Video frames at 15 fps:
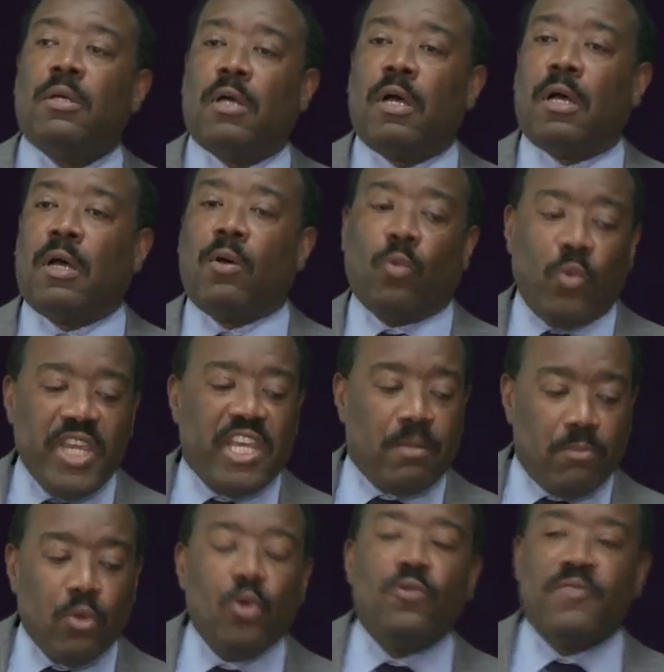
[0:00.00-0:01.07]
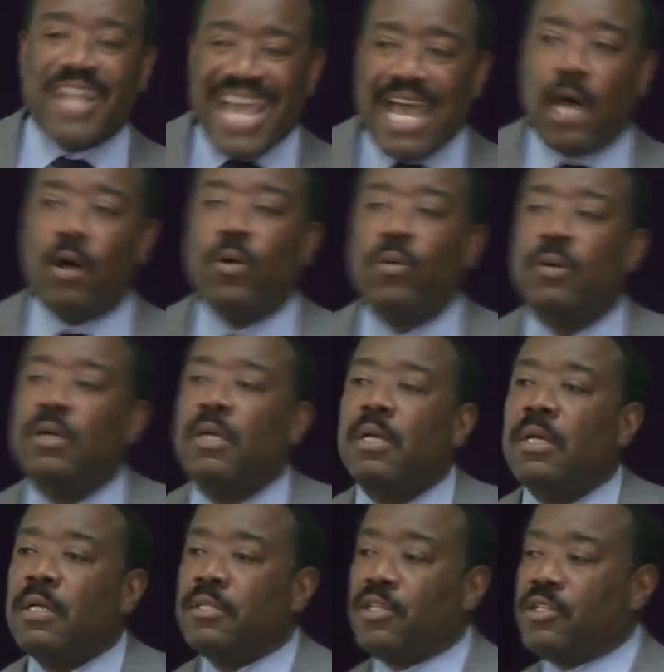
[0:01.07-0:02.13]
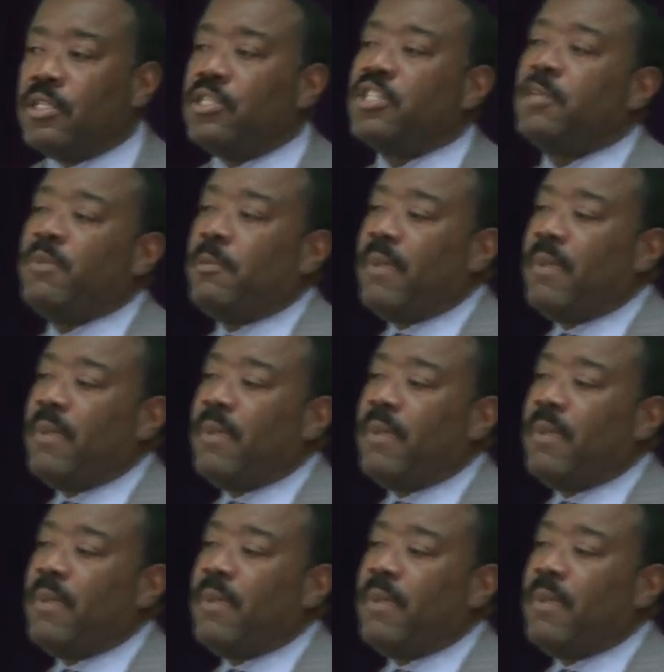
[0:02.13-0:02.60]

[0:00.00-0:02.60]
Uh, we can move now. Decisions can be